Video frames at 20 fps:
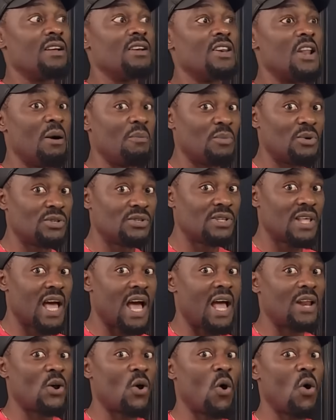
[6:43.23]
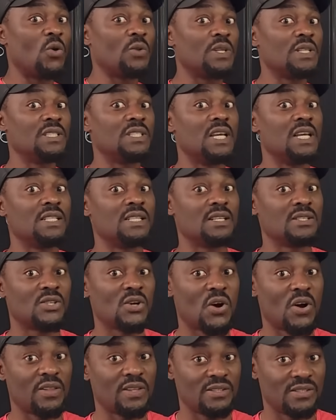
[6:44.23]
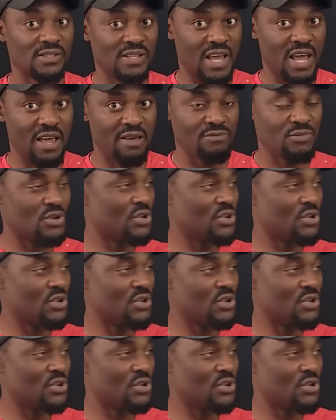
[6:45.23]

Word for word: numbers that all the digits are the same.